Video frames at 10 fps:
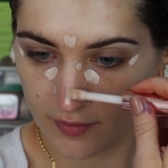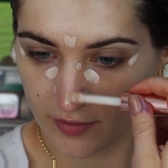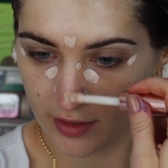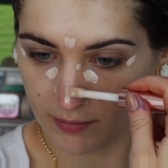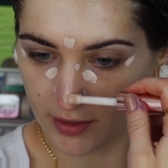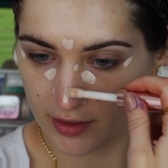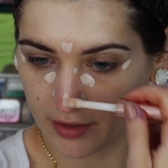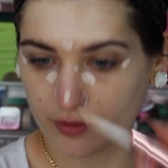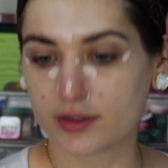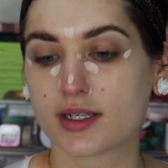I feel like my
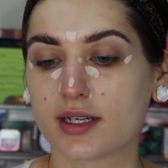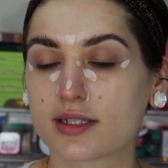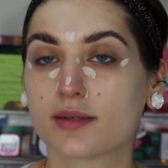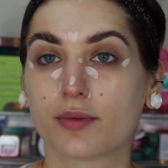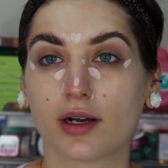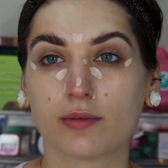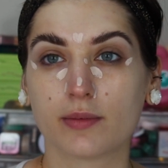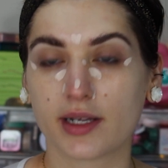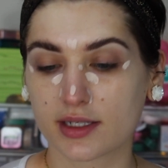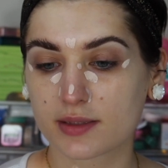nose has some
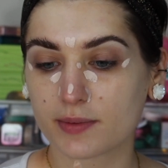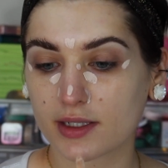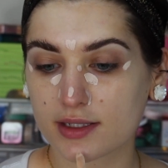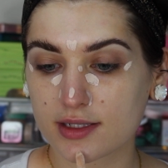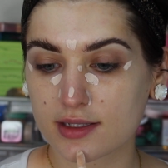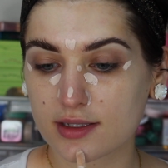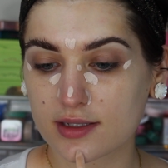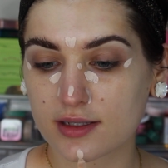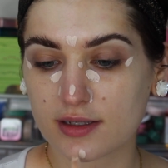problematic spots today, so.